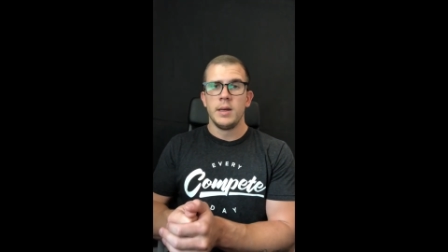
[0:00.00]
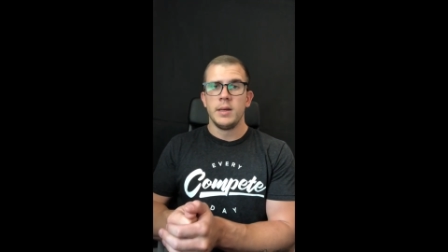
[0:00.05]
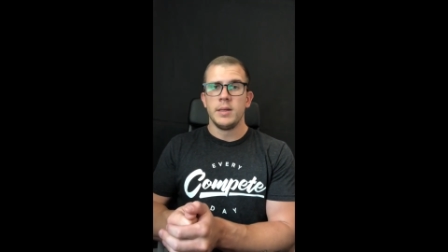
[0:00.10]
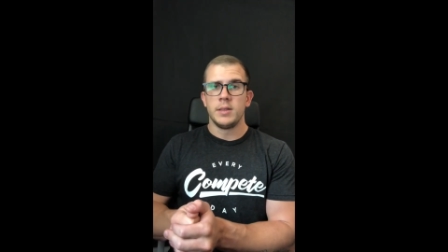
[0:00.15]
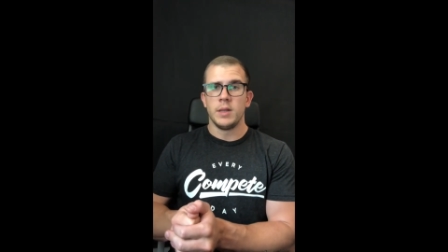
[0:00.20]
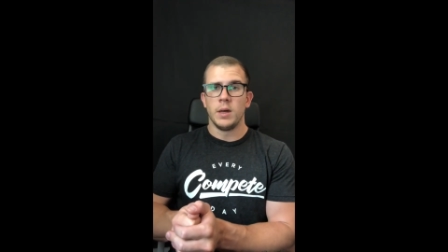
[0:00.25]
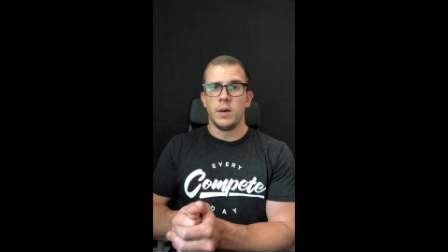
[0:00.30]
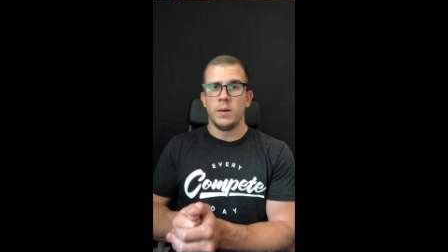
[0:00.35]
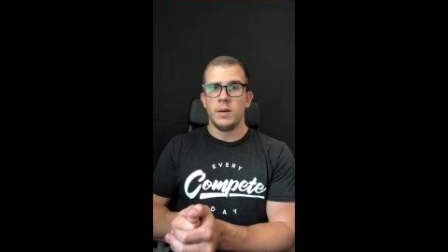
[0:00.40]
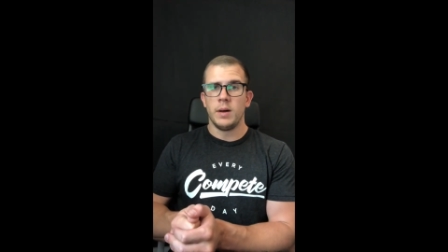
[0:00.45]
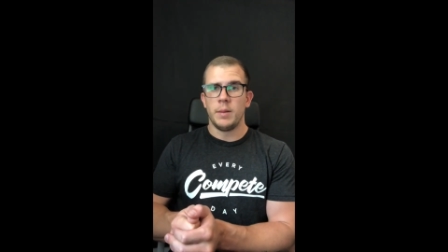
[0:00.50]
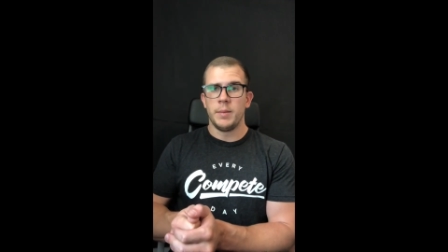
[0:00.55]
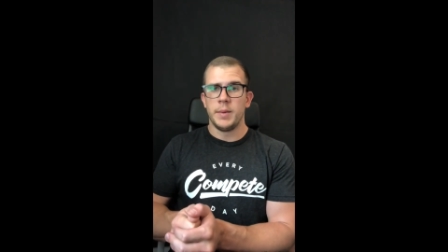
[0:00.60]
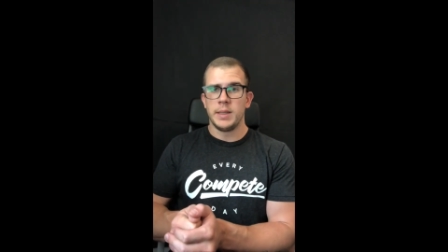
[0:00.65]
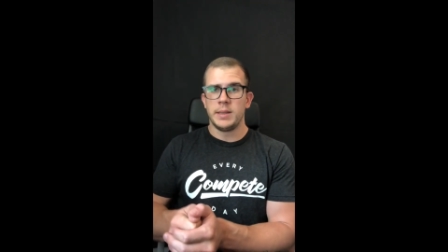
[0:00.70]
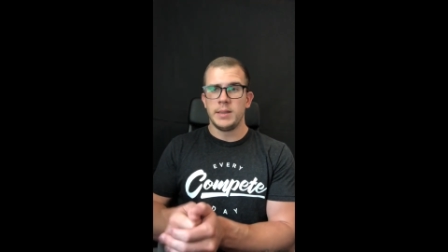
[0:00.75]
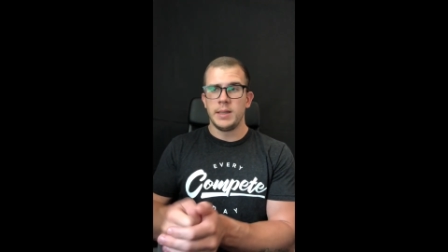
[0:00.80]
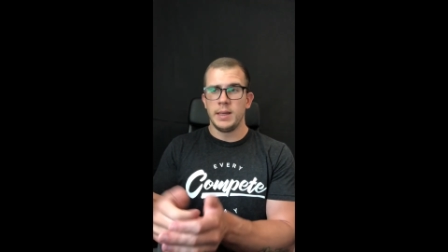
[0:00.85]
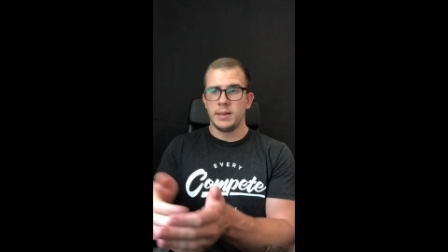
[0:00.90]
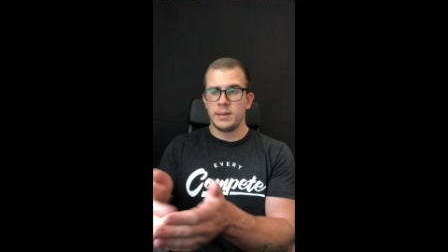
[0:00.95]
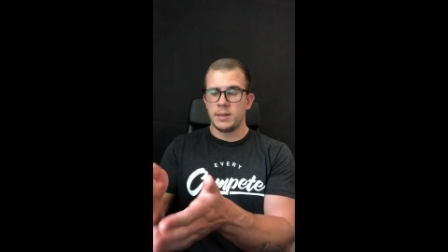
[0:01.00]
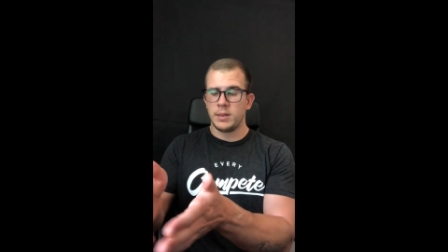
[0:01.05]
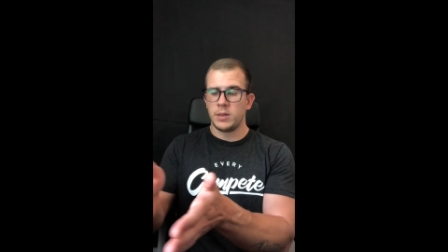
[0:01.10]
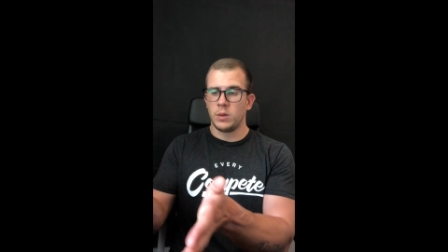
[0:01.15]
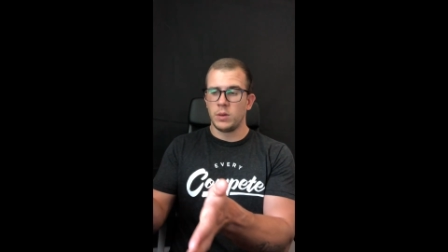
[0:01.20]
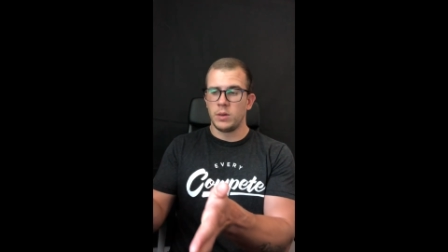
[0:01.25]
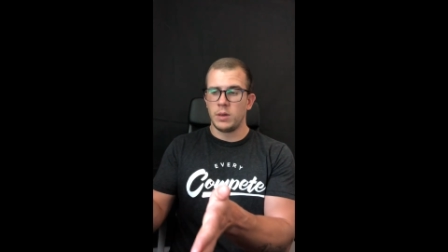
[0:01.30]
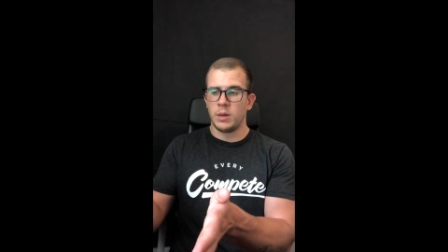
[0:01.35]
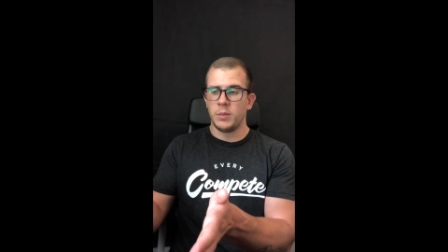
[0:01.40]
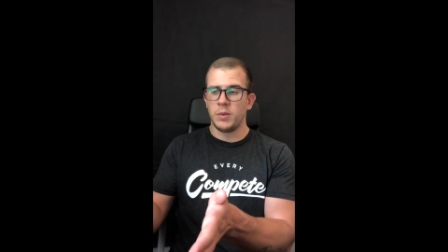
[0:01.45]
So I'm going to take the
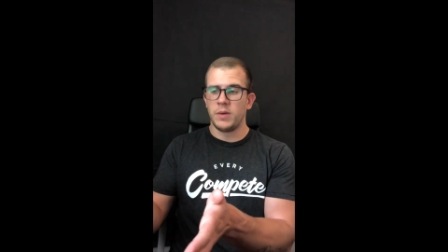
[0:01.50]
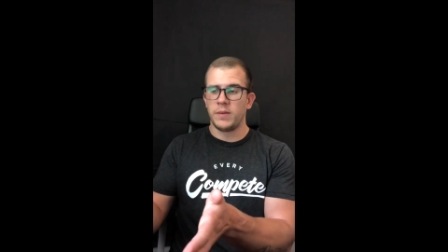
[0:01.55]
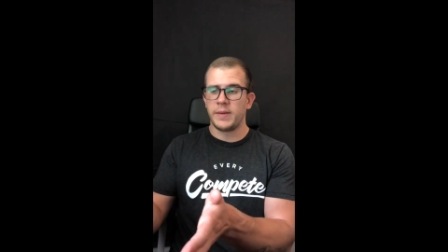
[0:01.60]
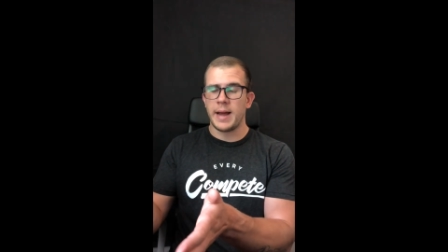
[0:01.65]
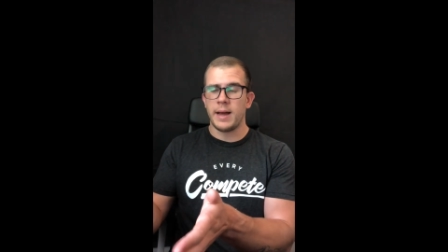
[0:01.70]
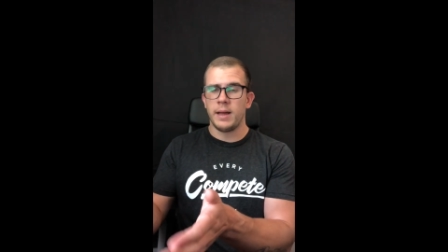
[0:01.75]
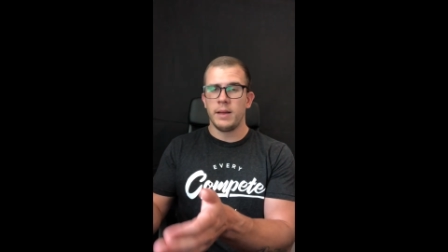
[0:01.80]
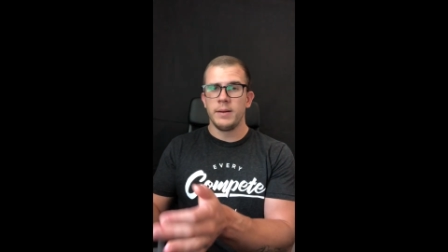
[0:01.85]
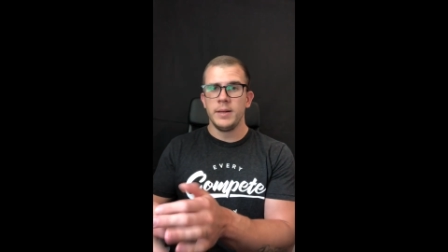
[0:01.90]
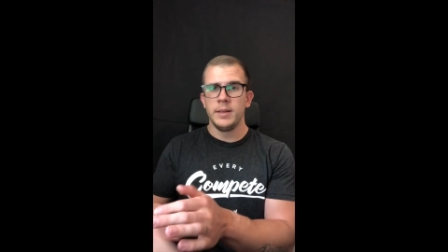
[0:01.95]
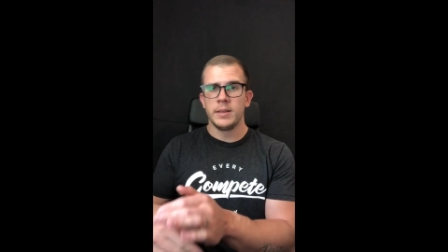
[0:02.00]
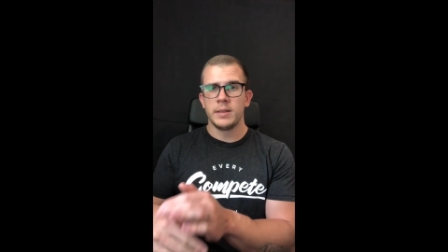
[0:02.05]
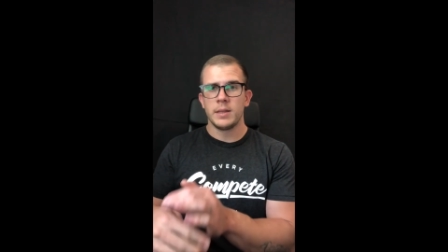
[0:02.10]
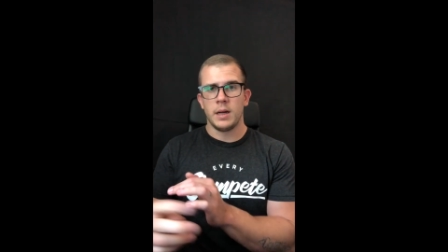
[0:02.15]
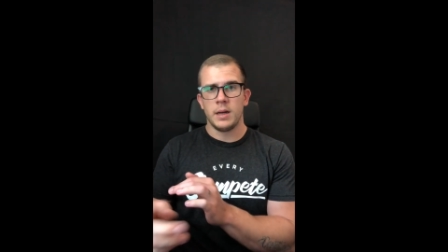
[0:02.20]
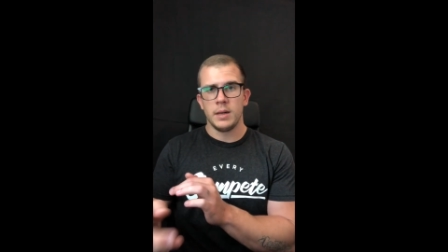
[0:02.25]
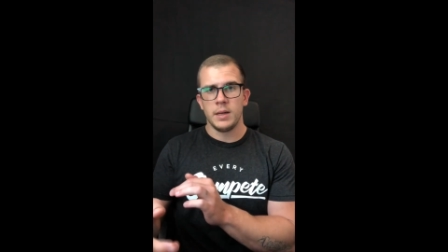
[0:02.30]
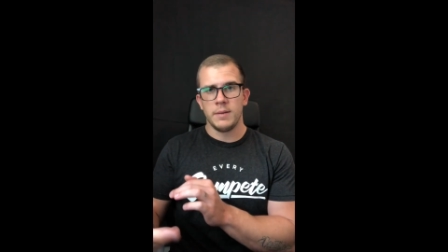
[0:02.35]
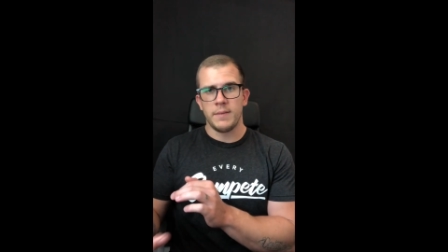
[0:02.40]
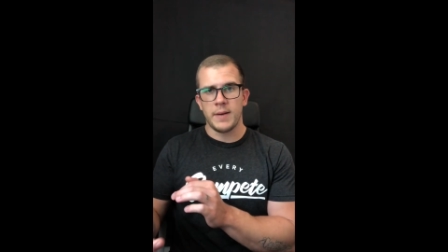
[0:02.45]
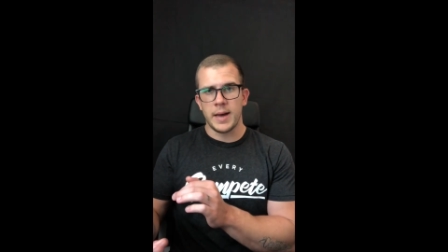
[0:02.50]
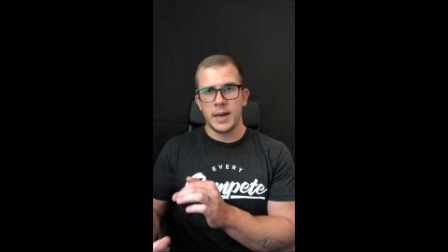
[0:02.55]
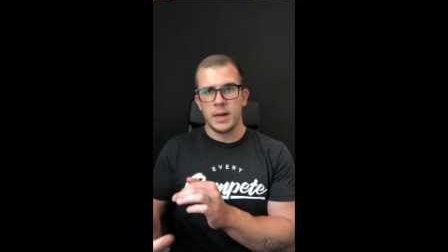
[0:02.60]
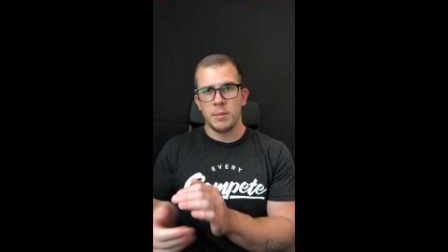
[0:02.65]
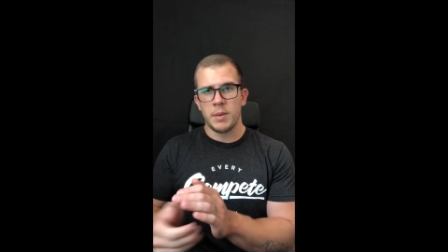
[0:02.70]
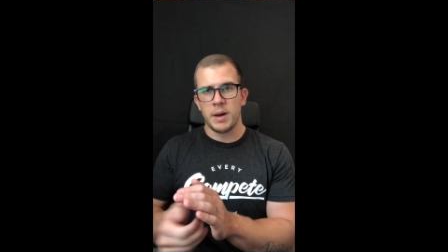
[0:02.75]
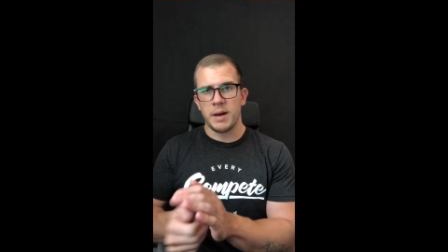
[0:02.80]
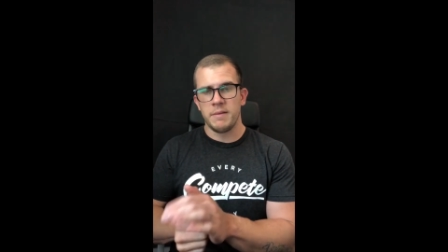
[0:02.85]
total number of calories, I'll divide it